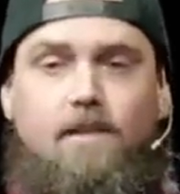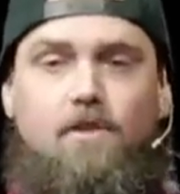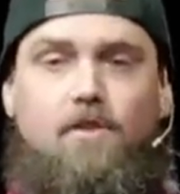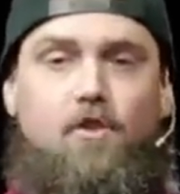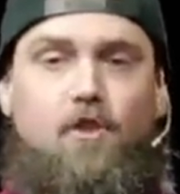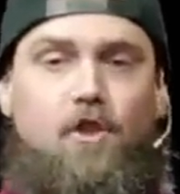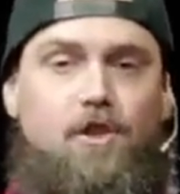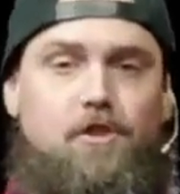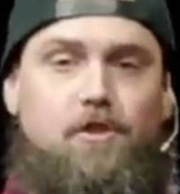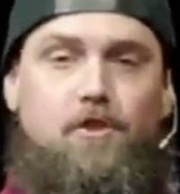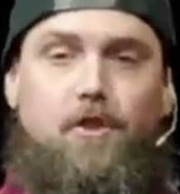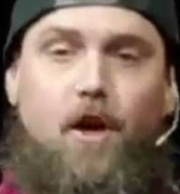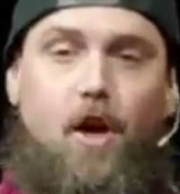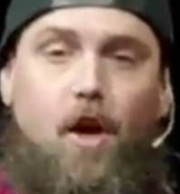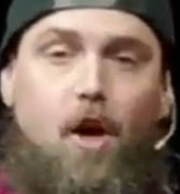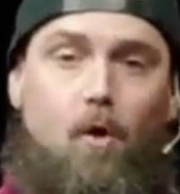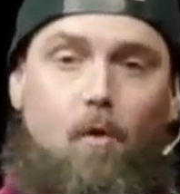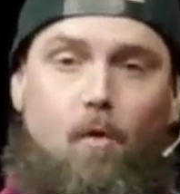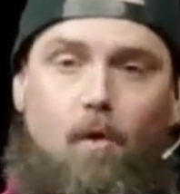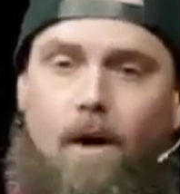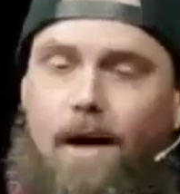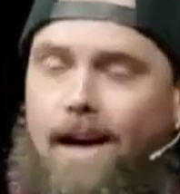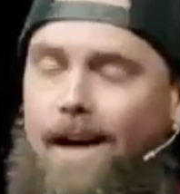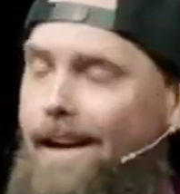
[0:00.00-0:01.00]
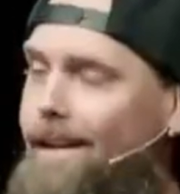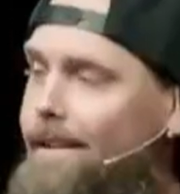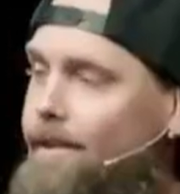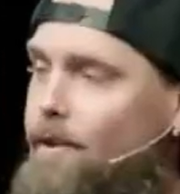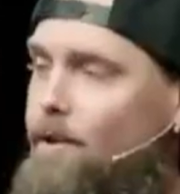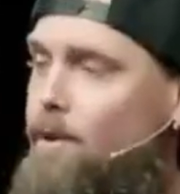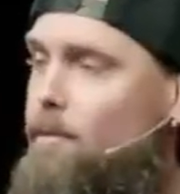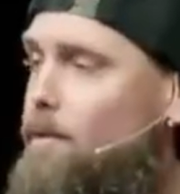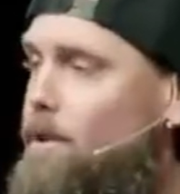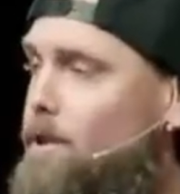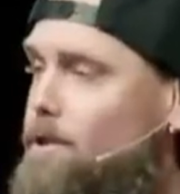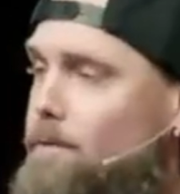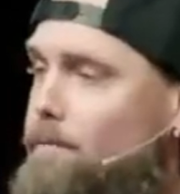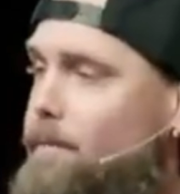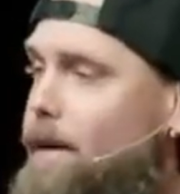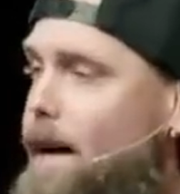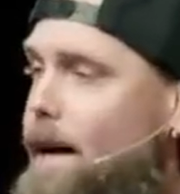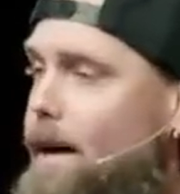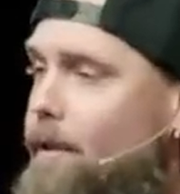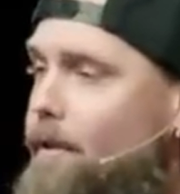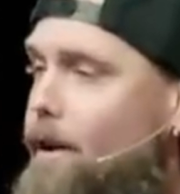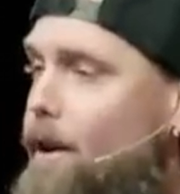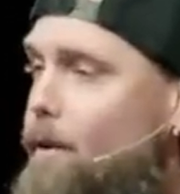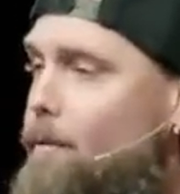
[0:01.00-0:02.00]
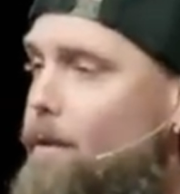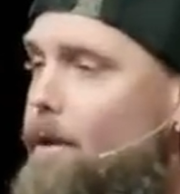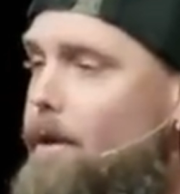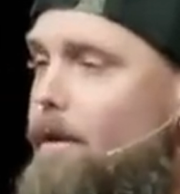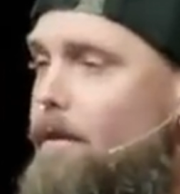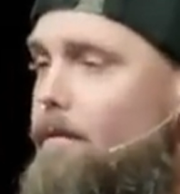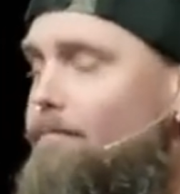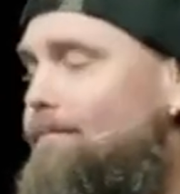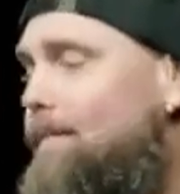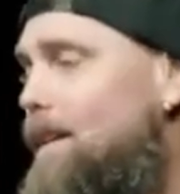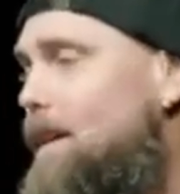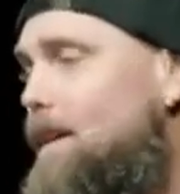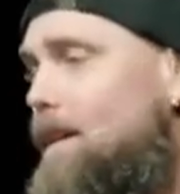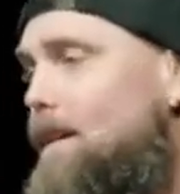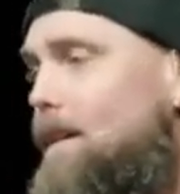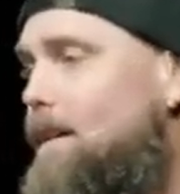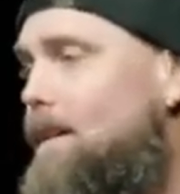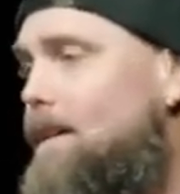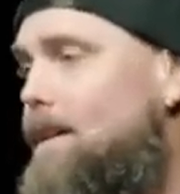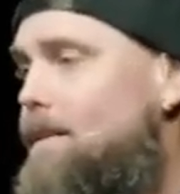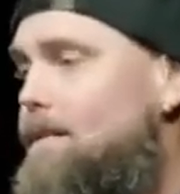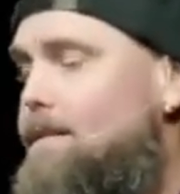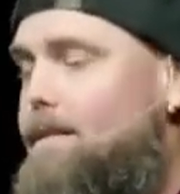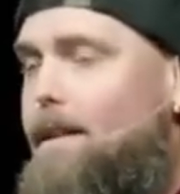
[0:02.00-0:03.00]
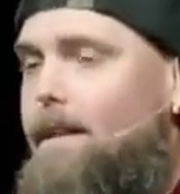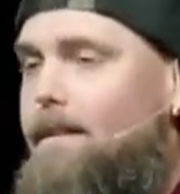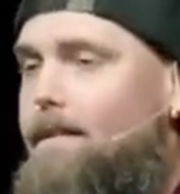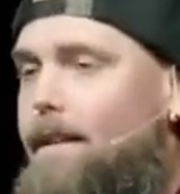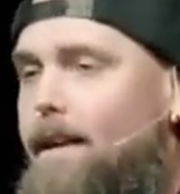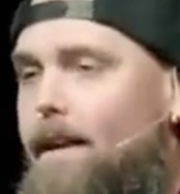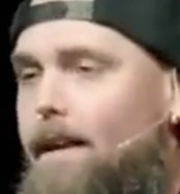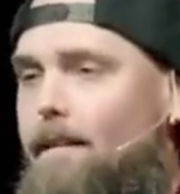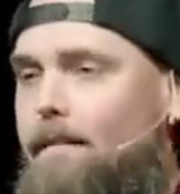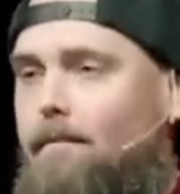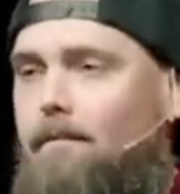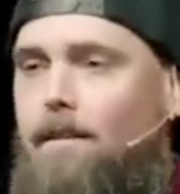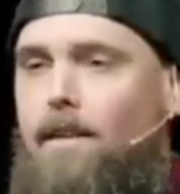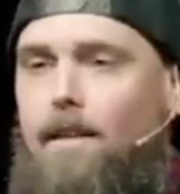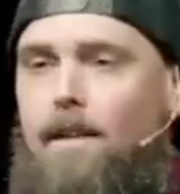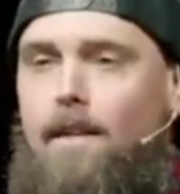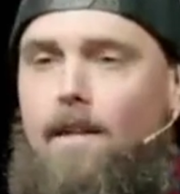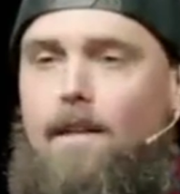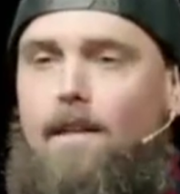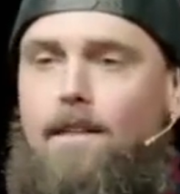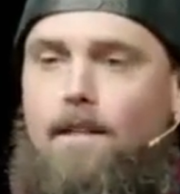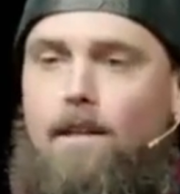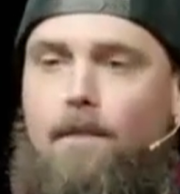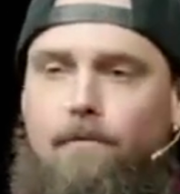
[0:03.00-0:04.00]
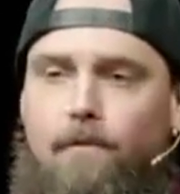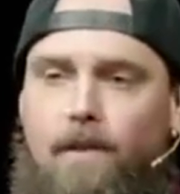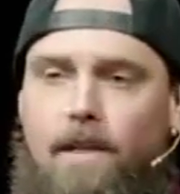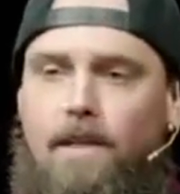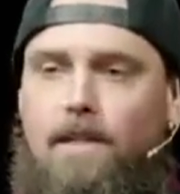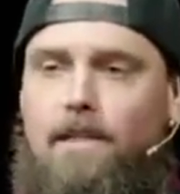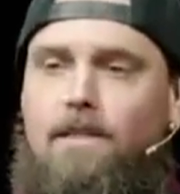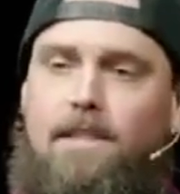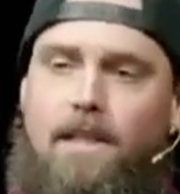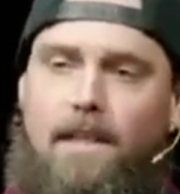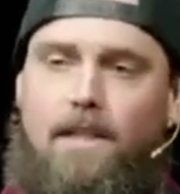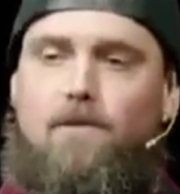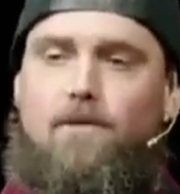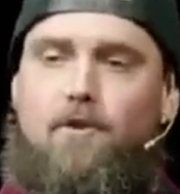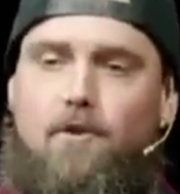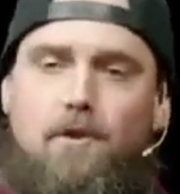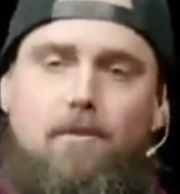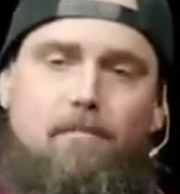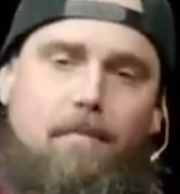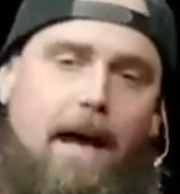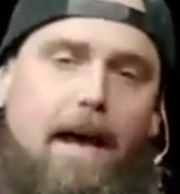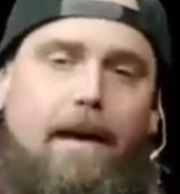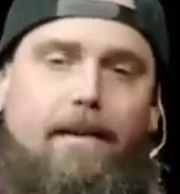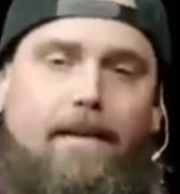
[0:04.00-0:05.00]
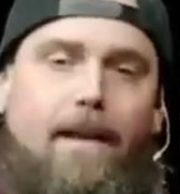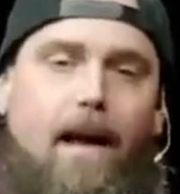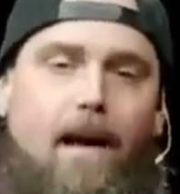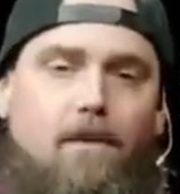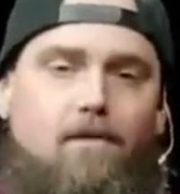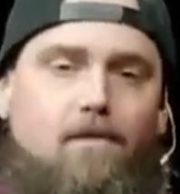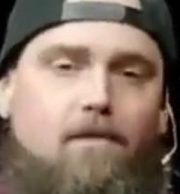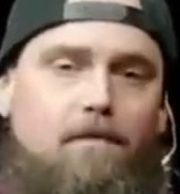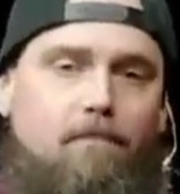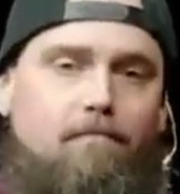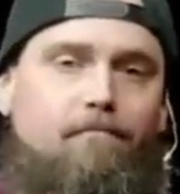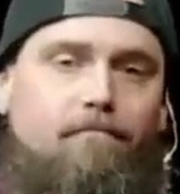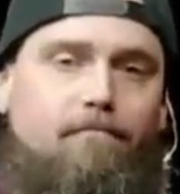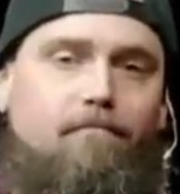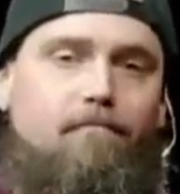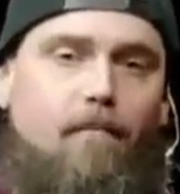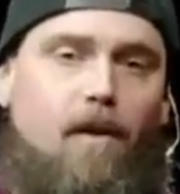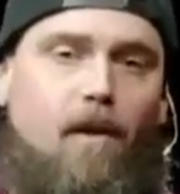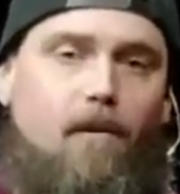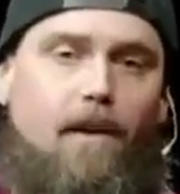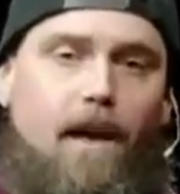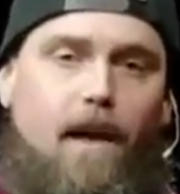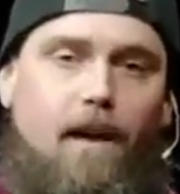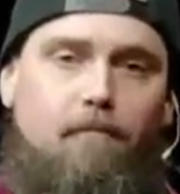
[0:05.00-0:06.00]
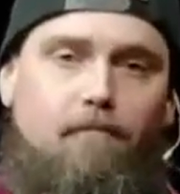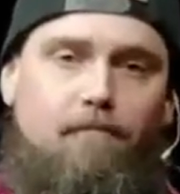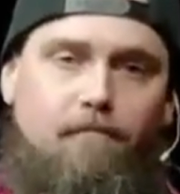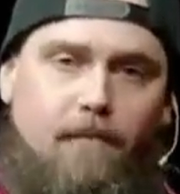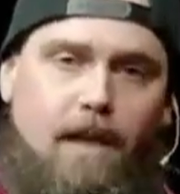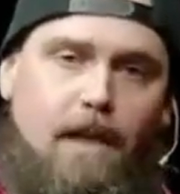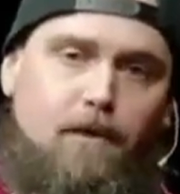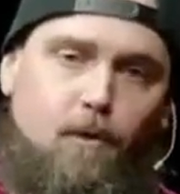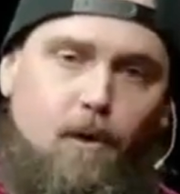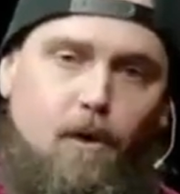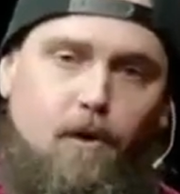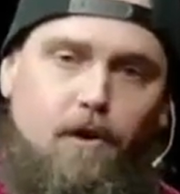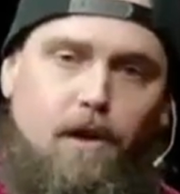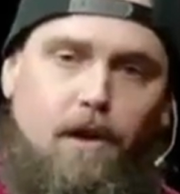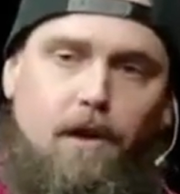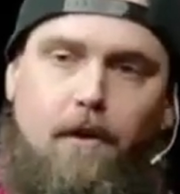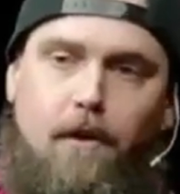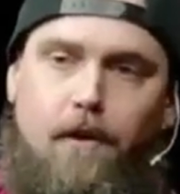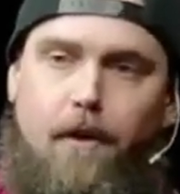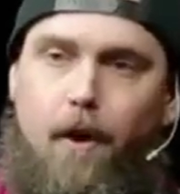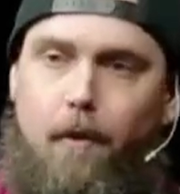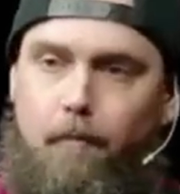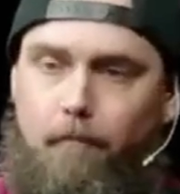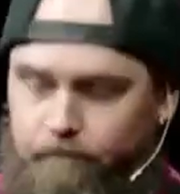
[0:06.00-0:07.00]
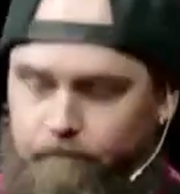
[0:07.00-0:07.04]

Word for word: just know, I could do a bunch of background work. It's not that. The Philistines are the bad guys, okay? That's what you need to know.